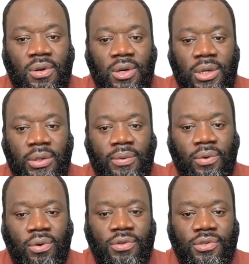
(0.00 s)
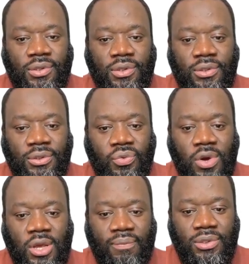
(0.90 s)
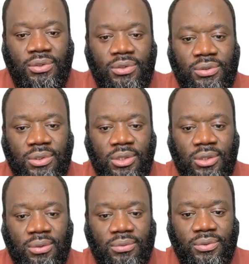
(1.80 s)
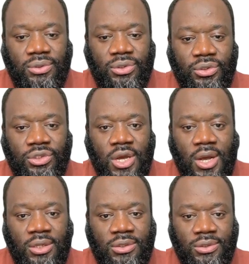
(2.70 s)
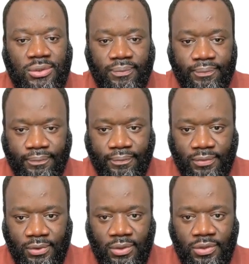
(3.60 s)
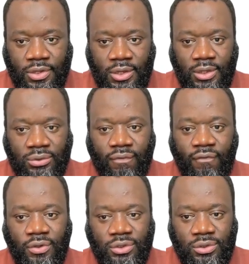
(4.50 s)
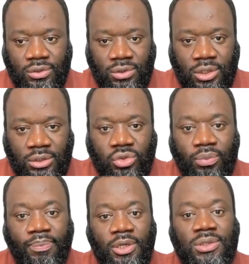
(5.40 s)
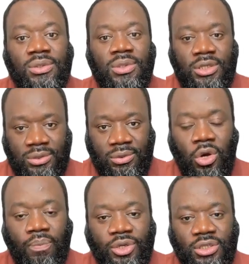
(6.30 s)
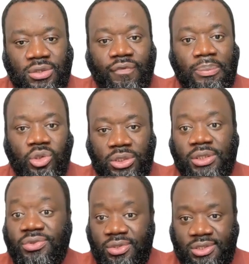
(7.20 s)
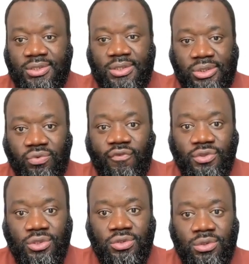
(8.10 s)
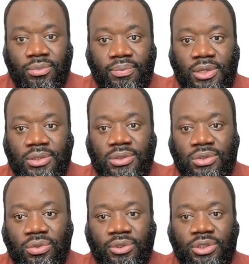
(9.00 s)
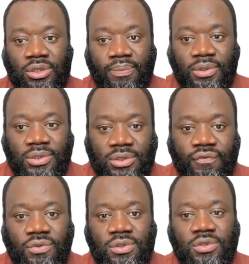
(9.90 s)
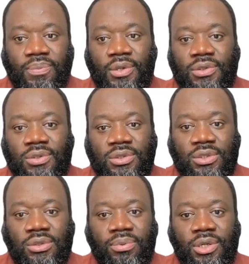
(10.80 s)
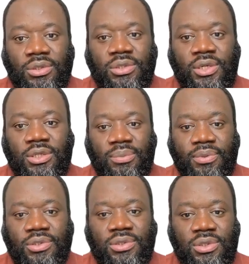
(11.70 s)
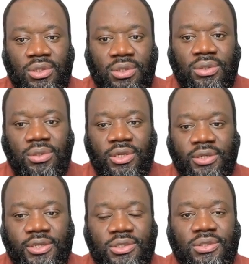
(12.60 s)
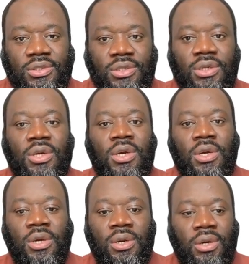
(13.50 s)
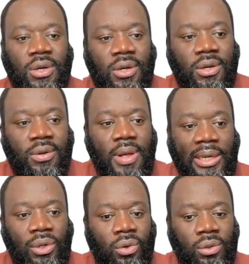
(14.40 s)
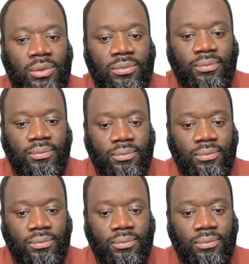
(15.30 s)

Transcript: all the requirements such as the network functions to be placed as in components of the model, such as network functions to be placed, supported capacity of user space and data plane, link capacity, link latency, are all